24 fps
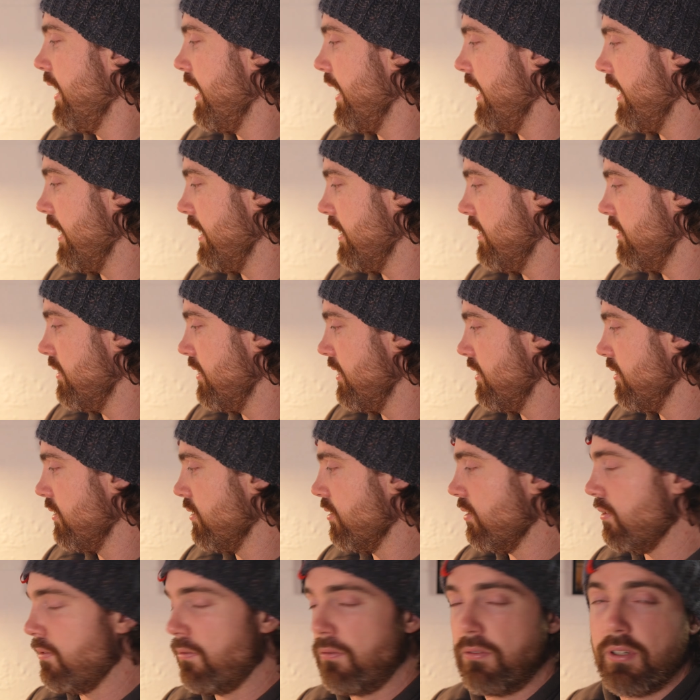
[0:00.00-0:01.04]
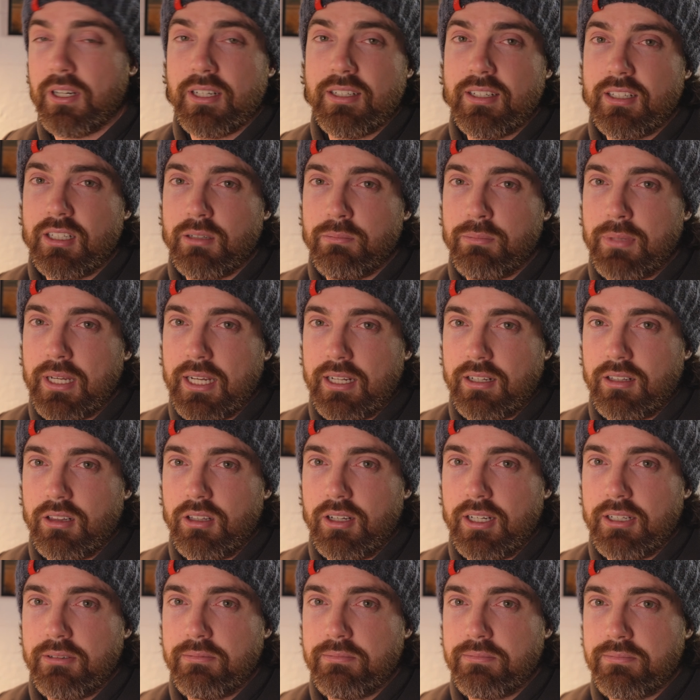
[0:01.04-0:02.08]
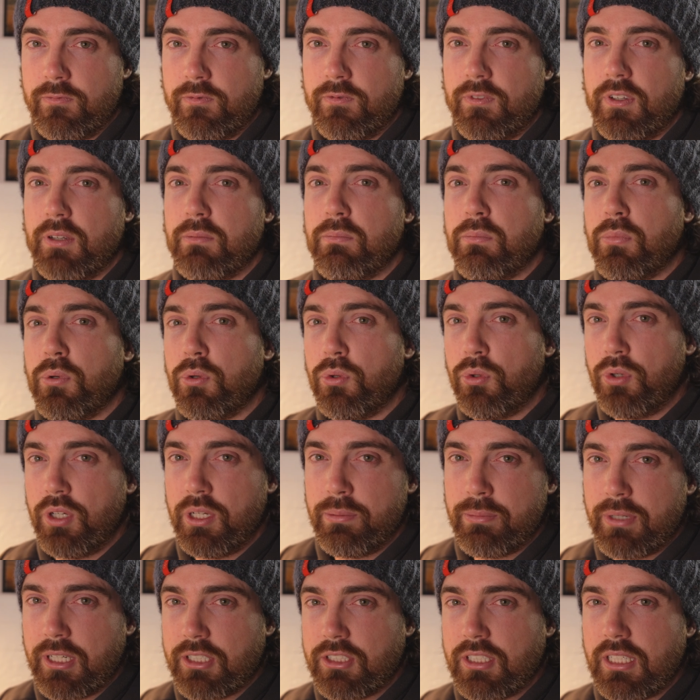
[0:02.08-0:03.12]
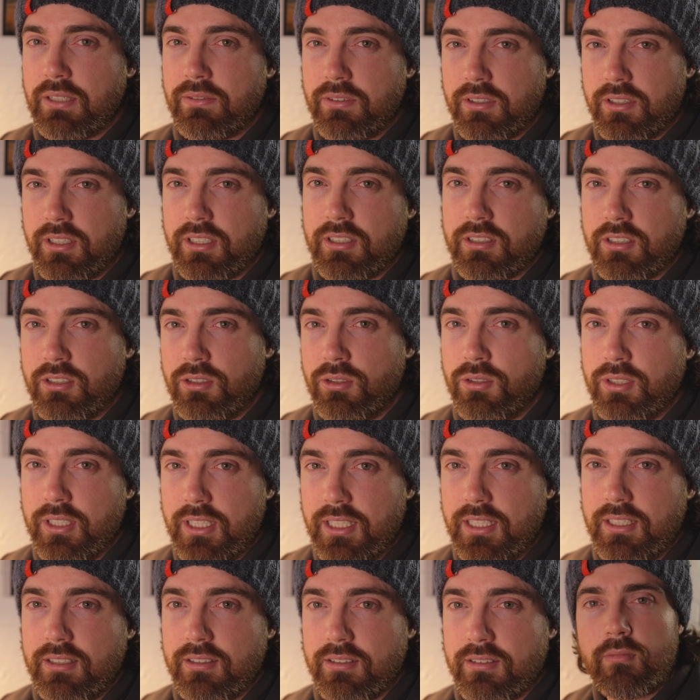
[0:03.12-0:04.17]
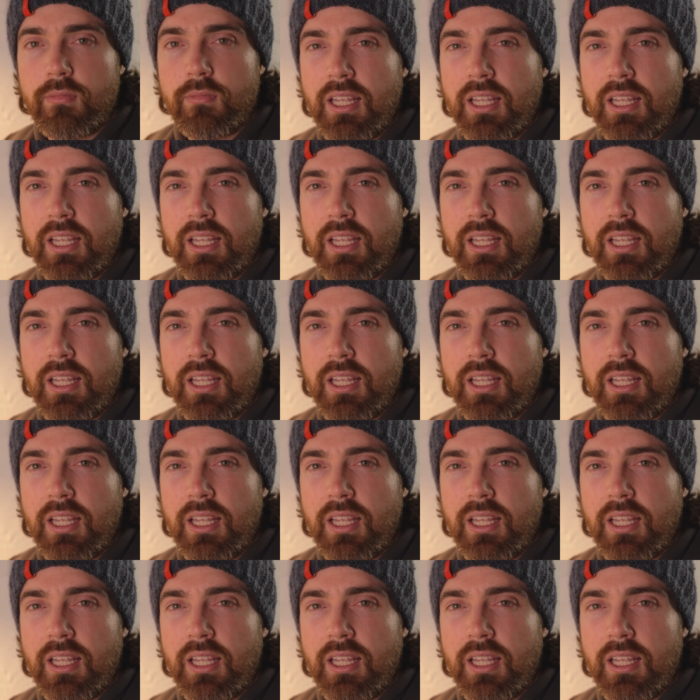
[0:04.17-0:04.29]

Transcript: and it's got a front and a back light for pretty much everything that you need.